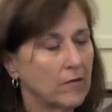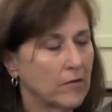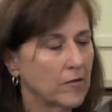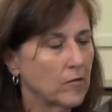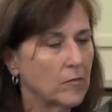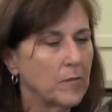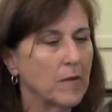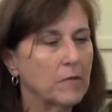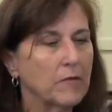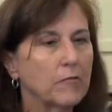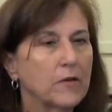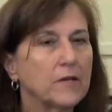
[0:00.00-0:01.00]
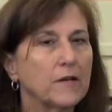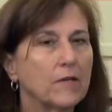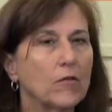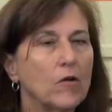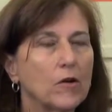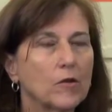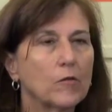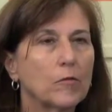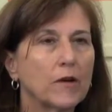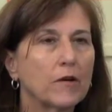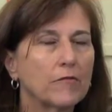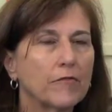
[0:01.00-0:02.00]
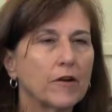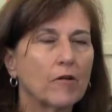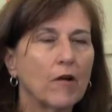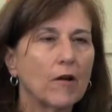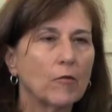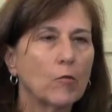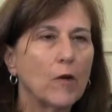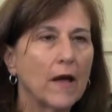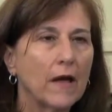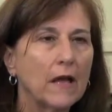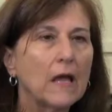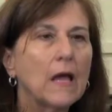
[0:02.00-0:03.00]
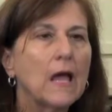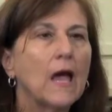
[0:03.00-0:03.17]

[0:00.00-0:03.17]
although maybe if we did it longer, we could figure out a way.